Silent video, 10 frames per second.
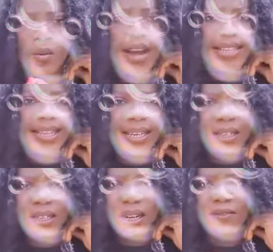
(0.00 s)
while
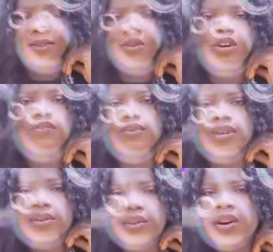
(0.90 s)
standing in front of a
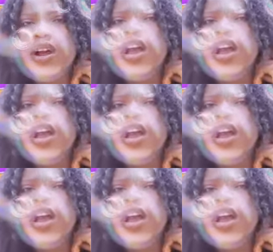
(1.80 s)
mirror.